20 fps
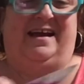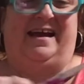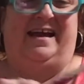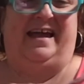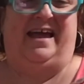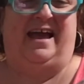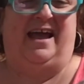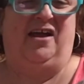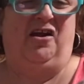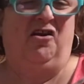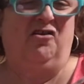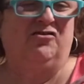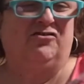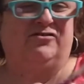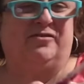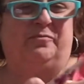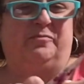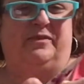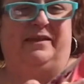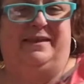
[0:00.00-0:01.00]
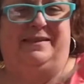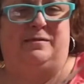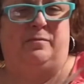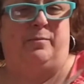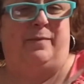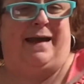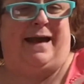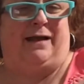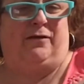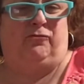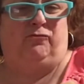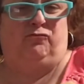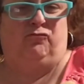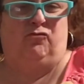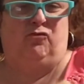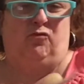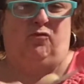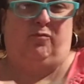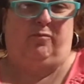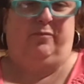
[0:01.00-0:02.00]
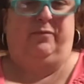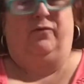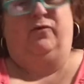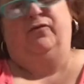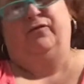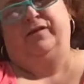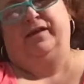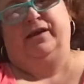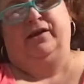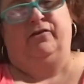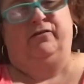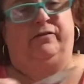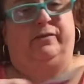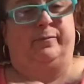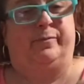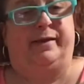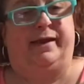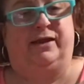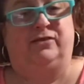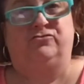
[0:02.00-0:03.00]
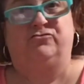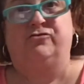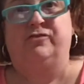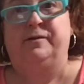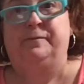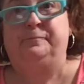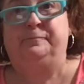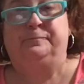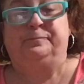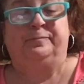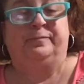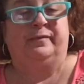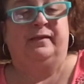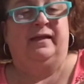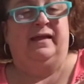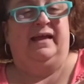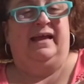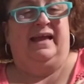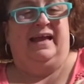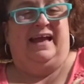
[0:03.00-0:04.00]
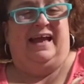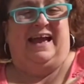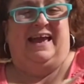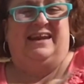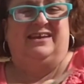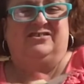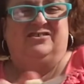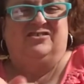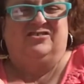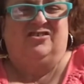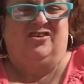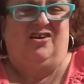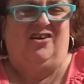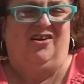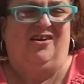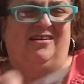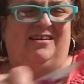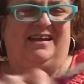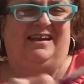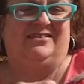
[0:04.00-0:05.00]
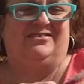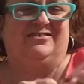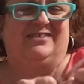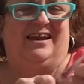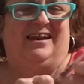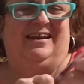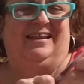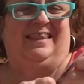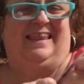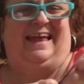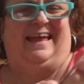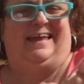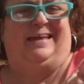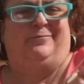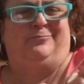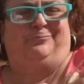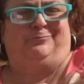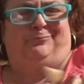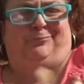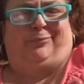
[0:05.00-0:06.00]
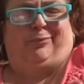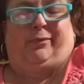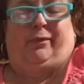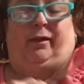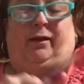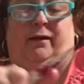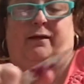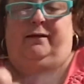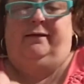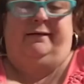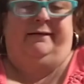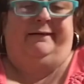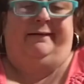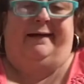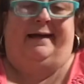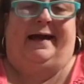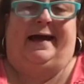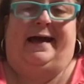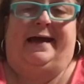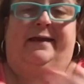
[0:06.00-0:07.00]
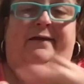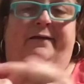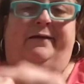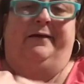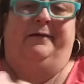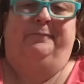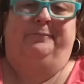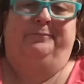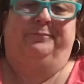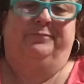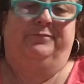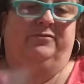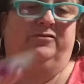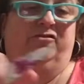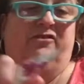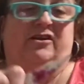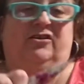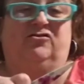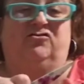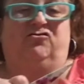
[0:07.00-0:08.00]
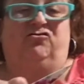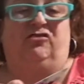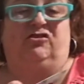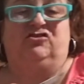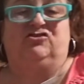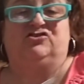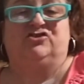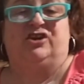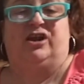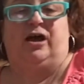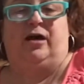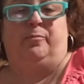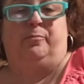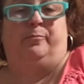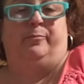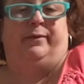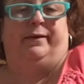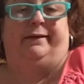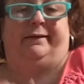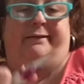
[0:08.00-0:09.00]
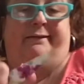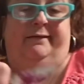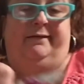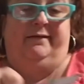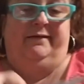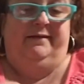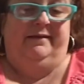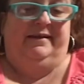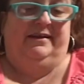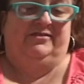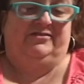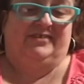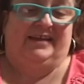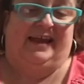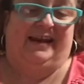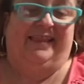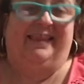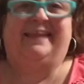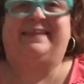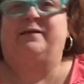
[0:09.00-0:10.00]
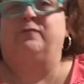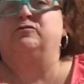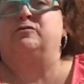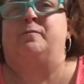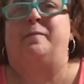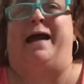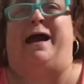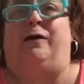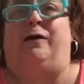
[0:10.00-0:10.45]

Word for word: I I heard something in the back room over here in the pantry, and I just heard it sounded like I don't know things crunching up and it sounded like it was a